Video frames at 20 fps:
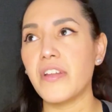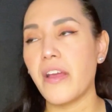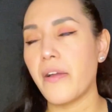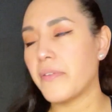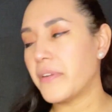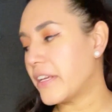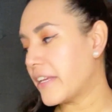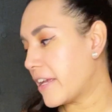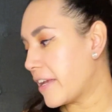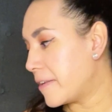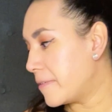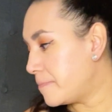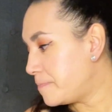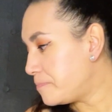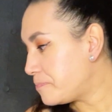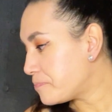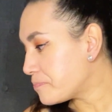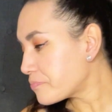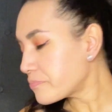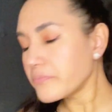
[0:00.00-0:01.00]
now and again.
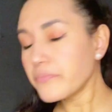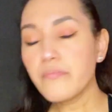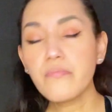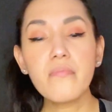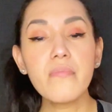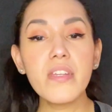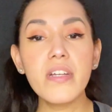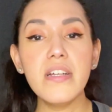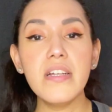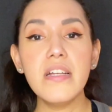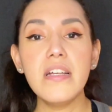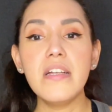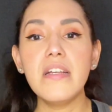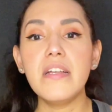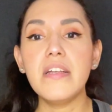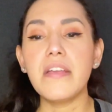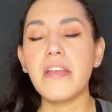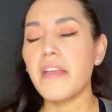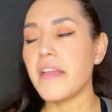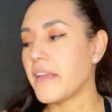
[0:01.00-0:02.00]

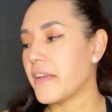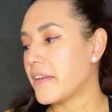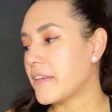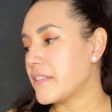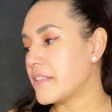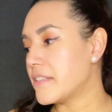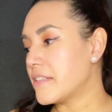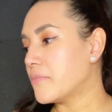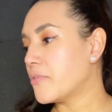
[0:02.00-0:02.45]
And